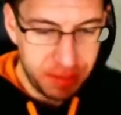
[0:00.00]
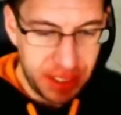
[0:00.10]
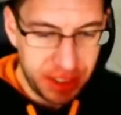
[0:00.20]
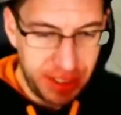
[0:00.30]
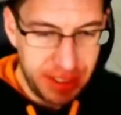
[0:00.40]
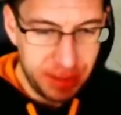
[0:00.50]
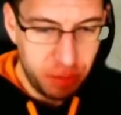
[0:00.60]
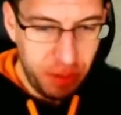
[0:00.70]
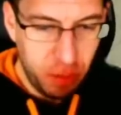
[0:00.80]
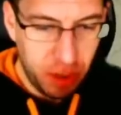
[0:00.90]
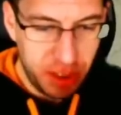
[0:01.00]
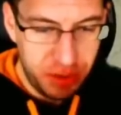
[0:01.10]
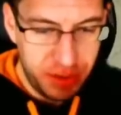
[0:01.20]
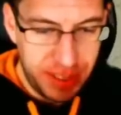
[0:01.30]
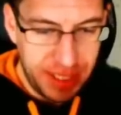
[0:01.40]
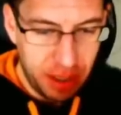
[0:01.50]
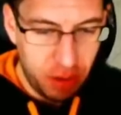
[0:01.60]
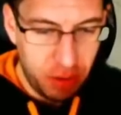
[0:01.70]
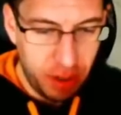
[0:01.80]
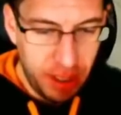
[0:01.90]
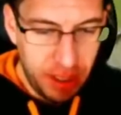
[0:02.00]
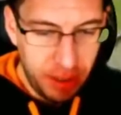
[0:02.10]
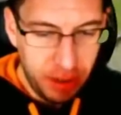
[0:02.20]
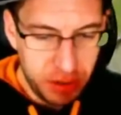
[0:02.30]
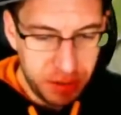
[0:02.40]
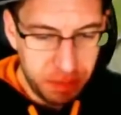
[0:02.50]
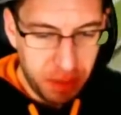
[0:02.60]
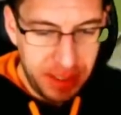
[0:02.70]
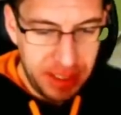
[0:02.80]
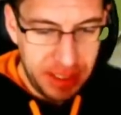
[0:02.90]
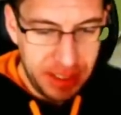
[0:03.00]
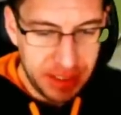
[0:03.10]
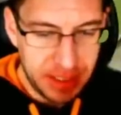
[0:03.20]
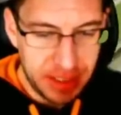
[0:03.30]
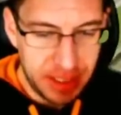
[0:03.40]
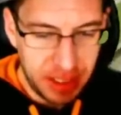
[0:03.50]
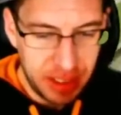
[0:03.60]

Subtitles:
section is we want to take out those mummies.